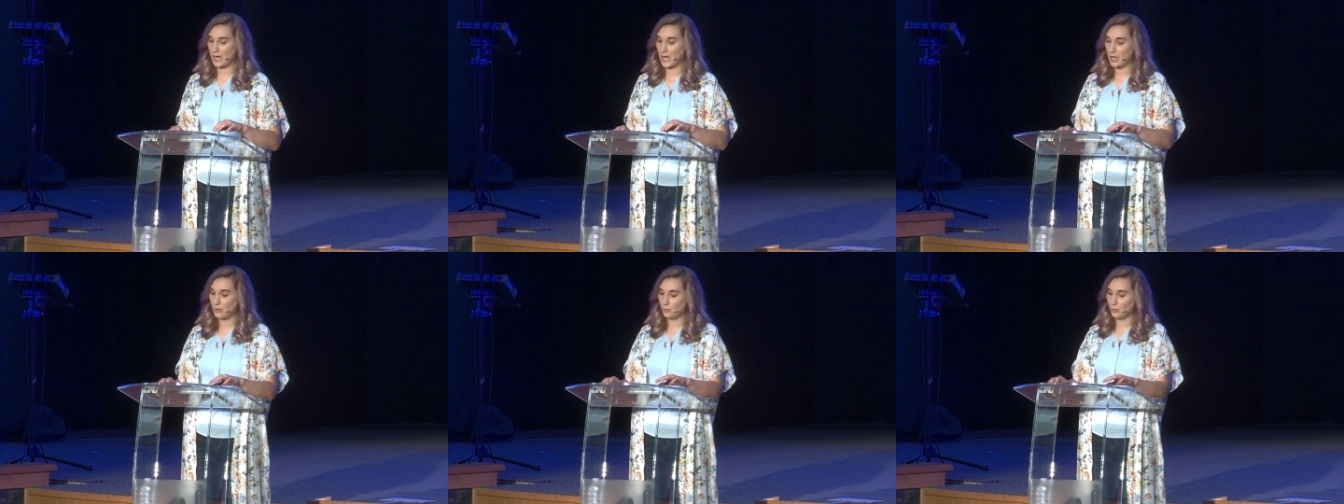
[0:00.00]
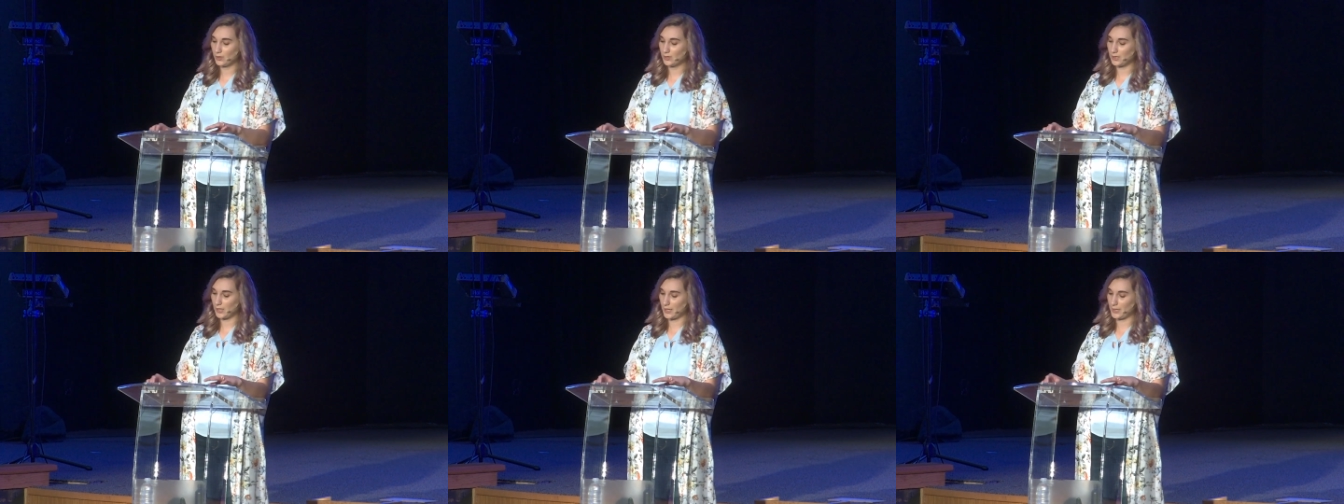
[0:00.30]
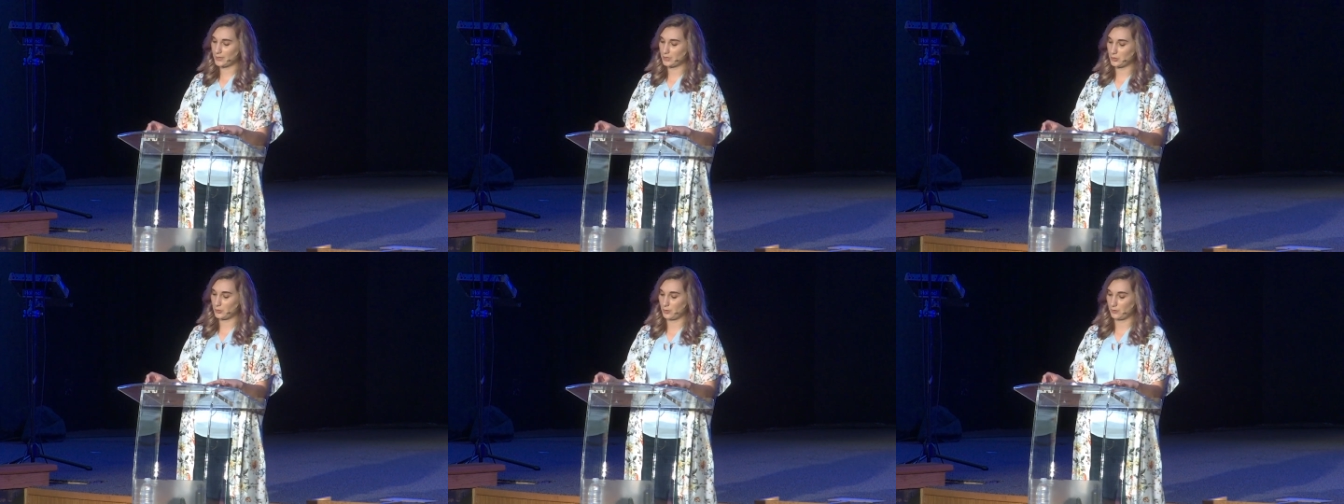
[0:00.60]
I would
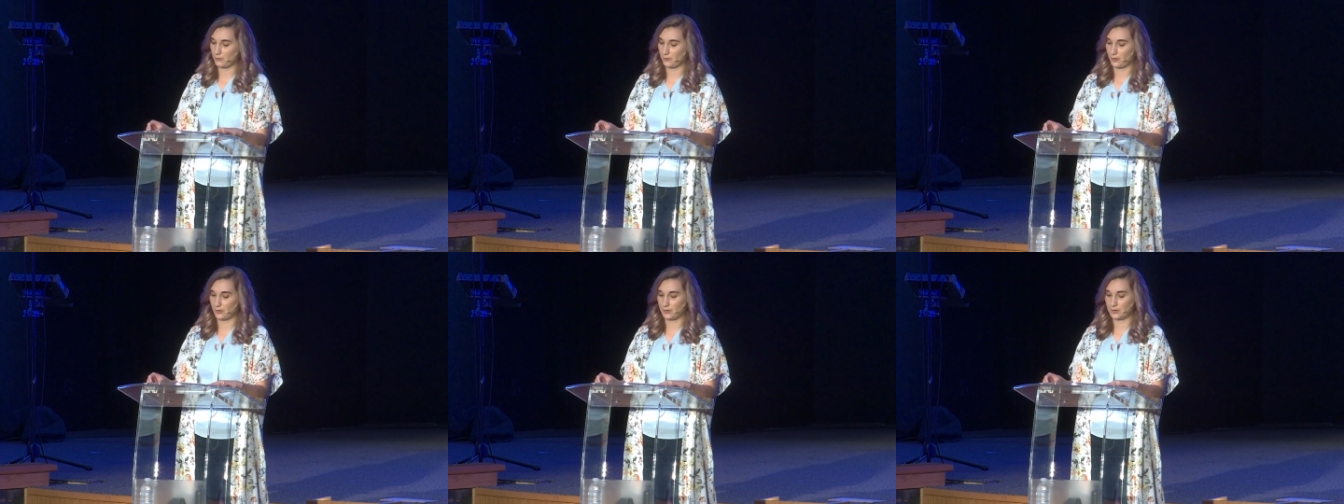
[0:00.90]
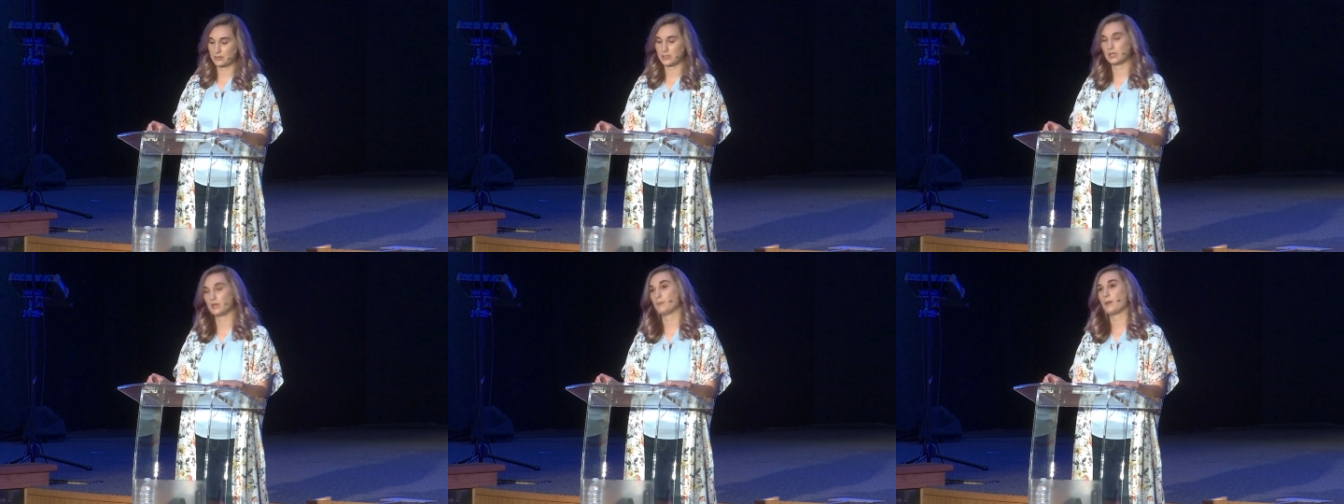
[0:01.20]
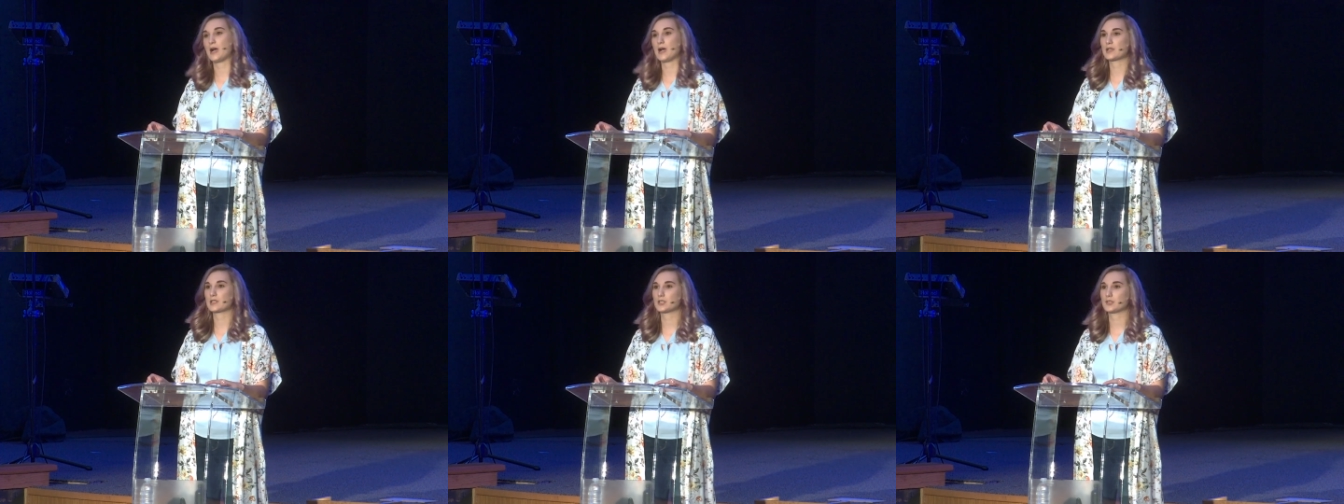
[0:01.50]
like to refer to the
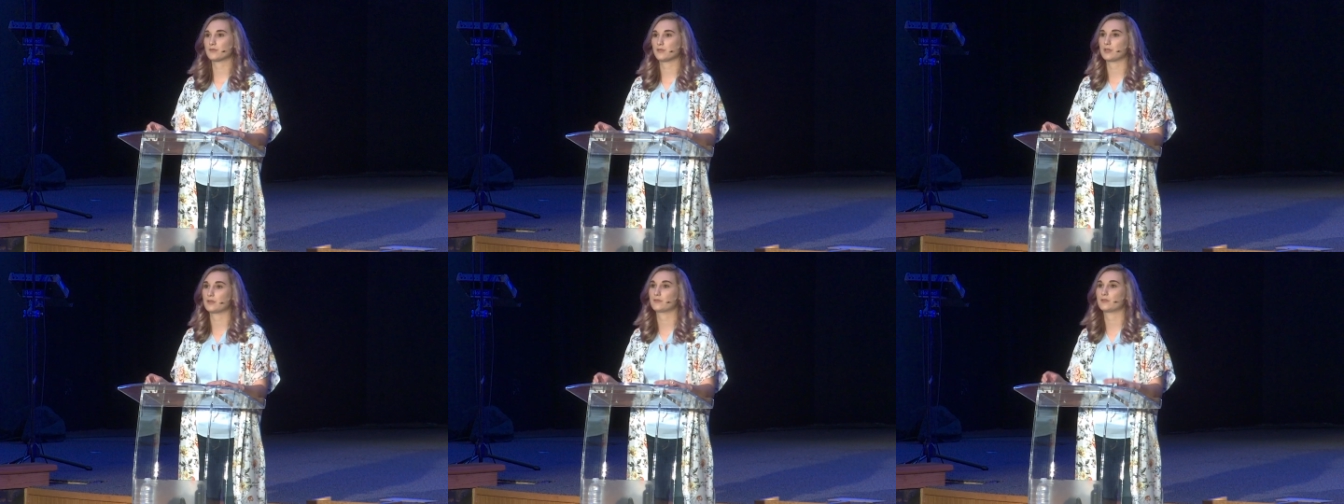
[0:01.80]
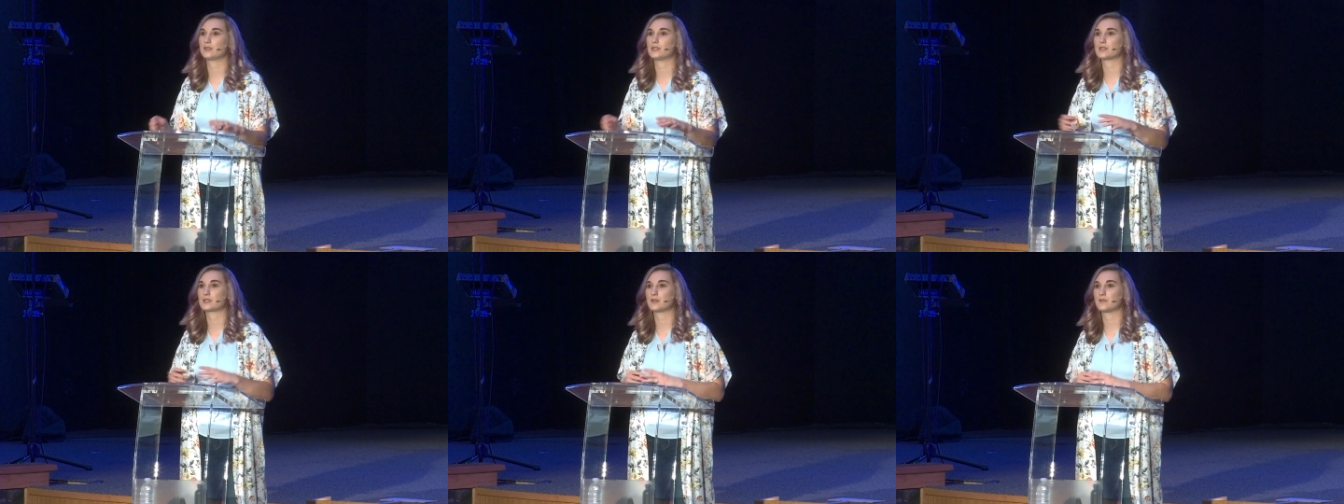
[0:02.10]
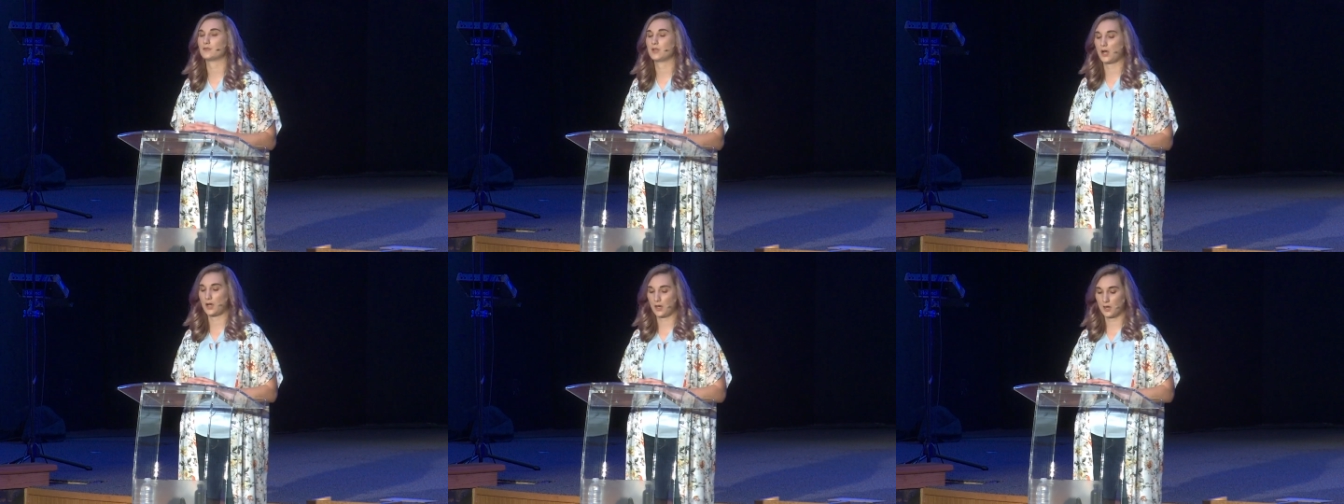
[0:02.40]
past faithfulness
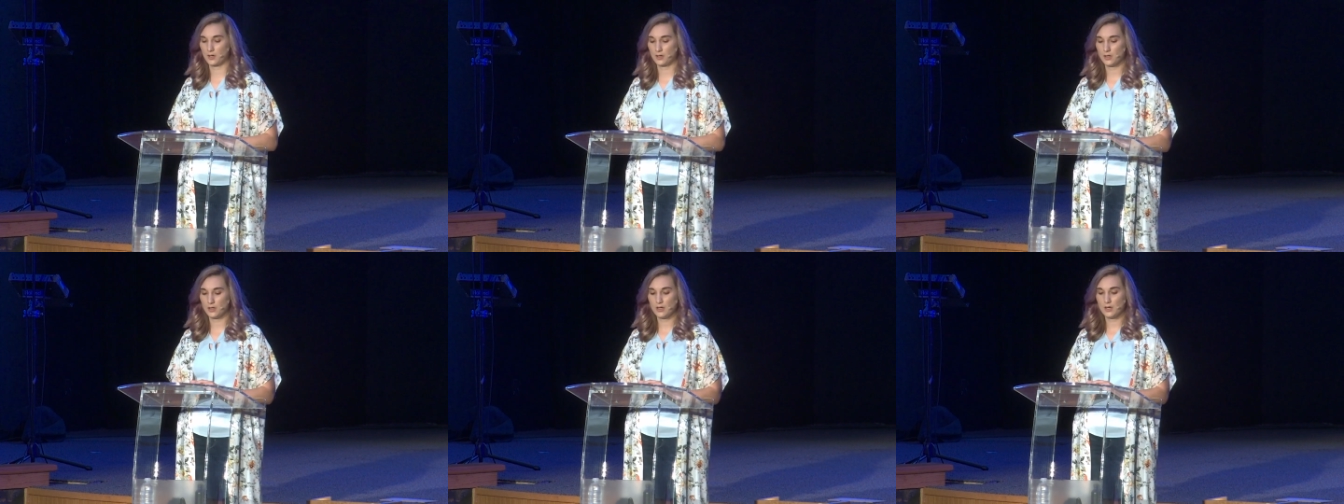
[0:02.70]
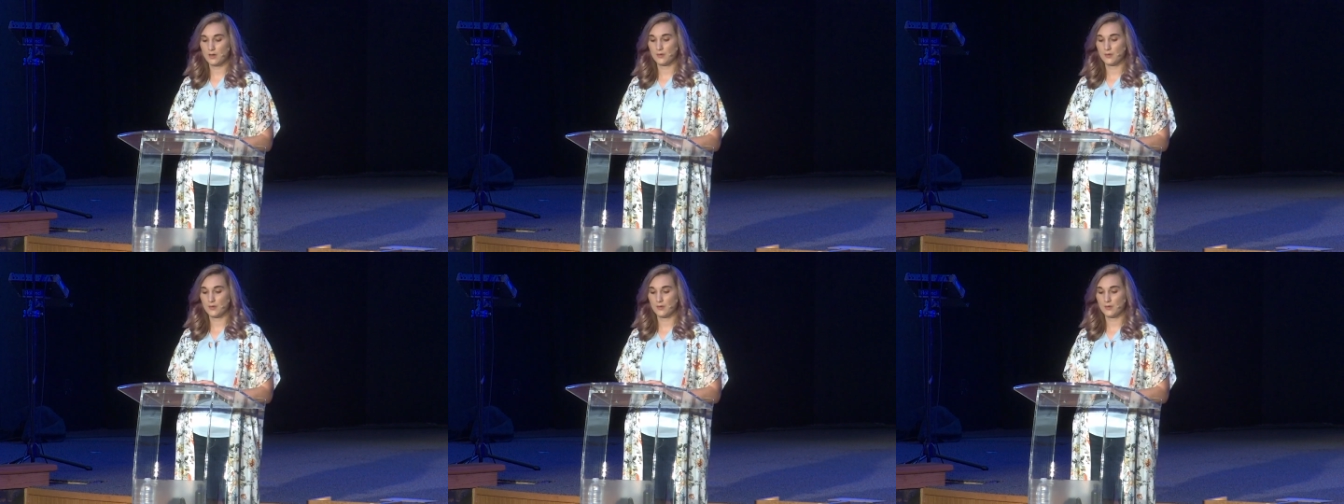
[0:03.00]
of God